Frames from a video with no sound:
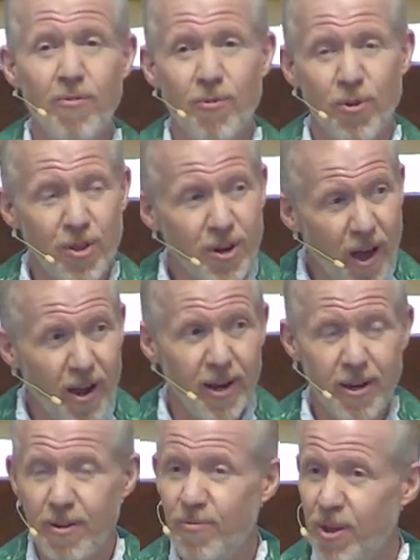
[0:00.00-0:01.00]
for the night
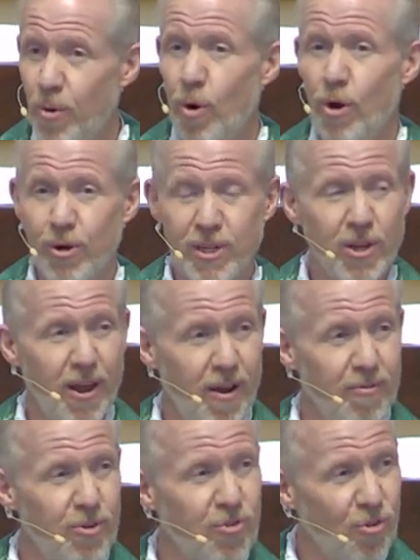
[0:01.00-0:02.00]
if they were going to
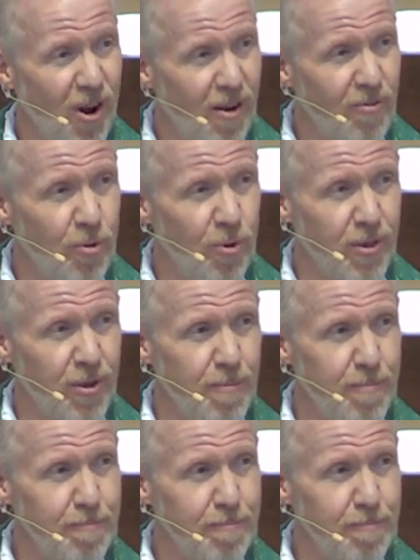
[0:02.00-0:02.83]
have to travel with him.